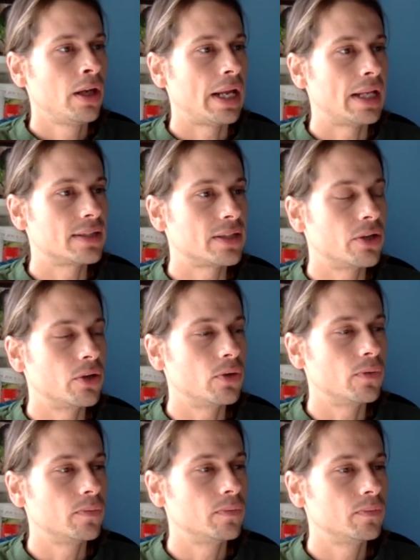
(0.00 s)
And
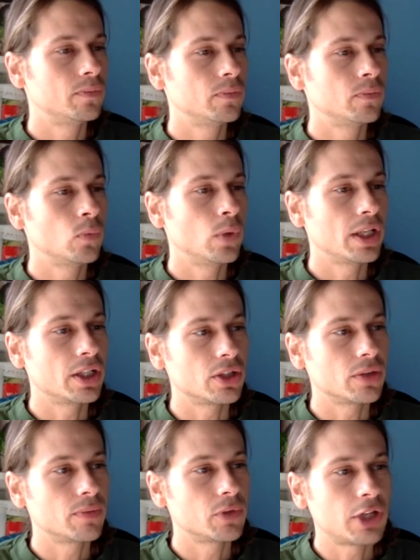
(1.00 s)
so we can
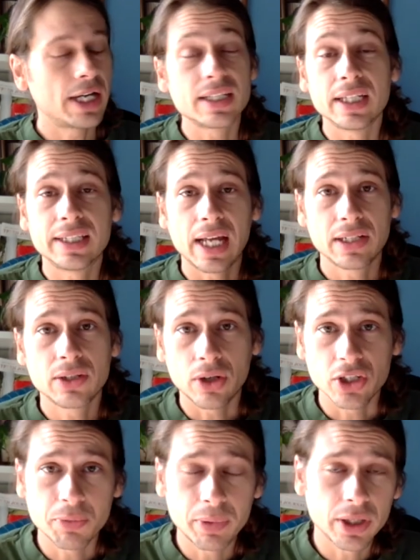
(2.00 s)
translate that to our
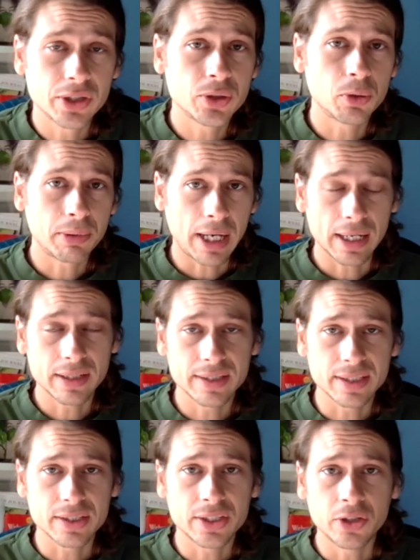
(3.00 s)
spiritual
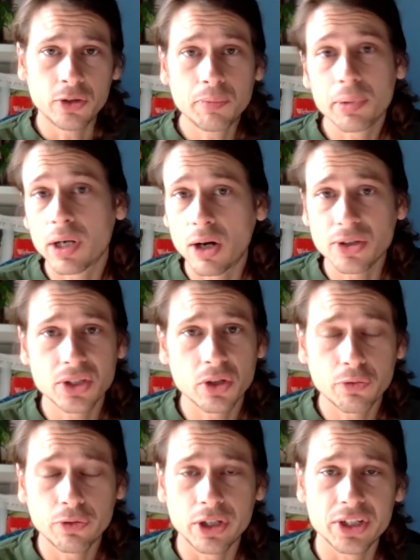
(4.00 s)
practices too, but also
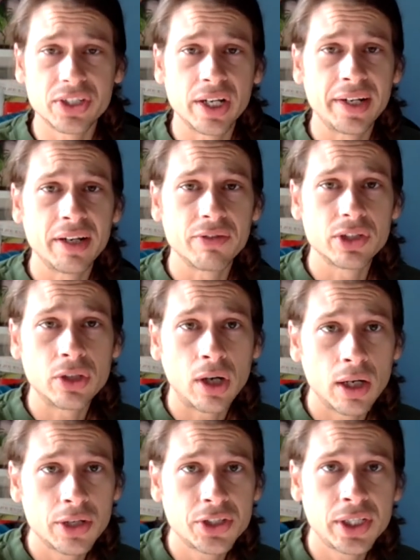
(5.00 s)
for your study of
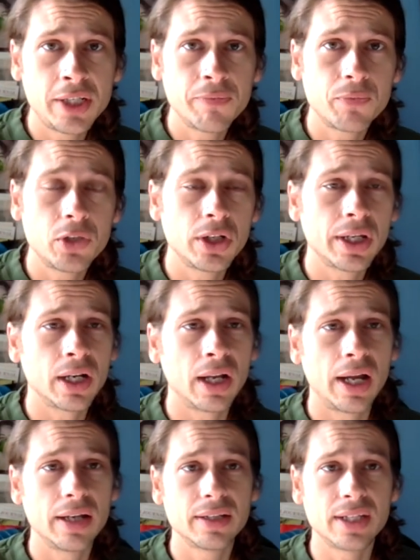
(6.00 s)
astrology, you can get a
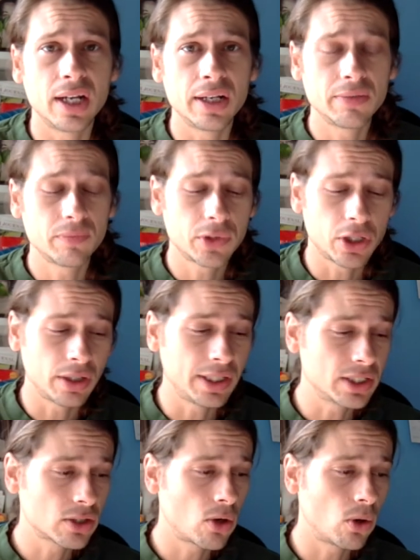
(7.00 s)
lot done during
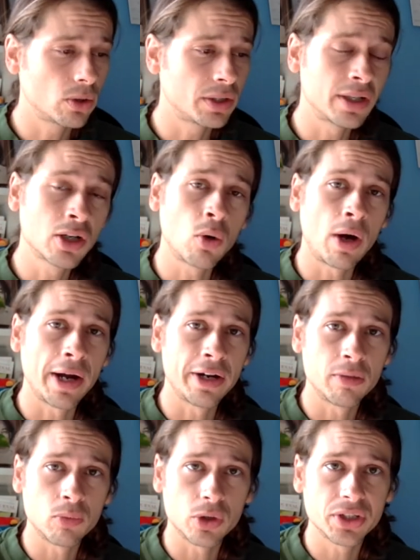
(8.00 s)
these colder,
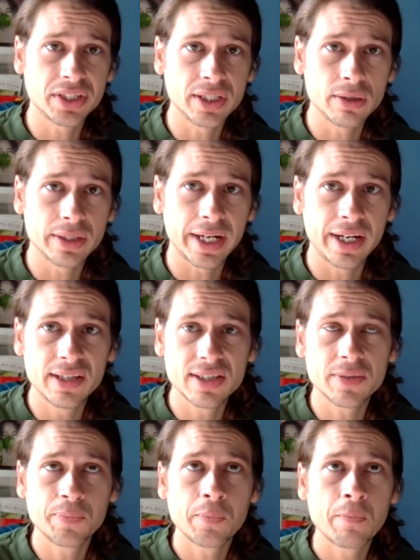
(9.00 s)
quieter, more still days.